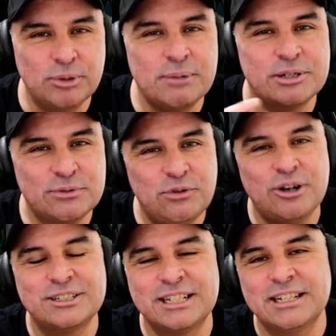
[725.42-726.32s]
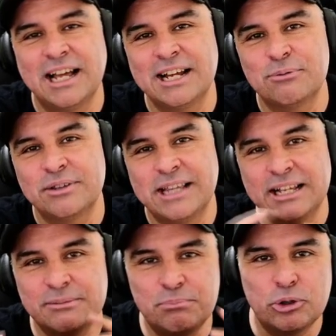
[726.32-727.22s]
much falls in line with
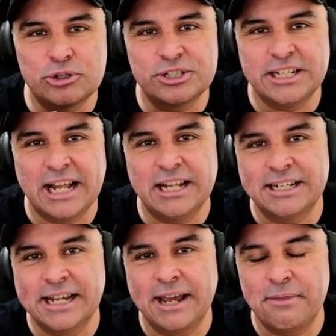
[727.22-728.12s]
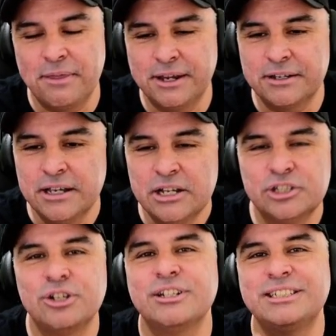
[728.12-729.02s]
that personality, I think.
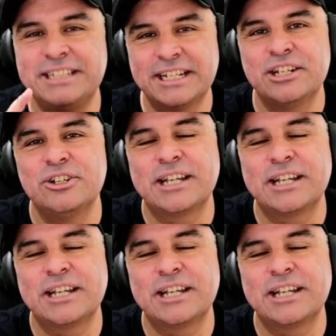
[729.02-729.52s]
So let's take a look at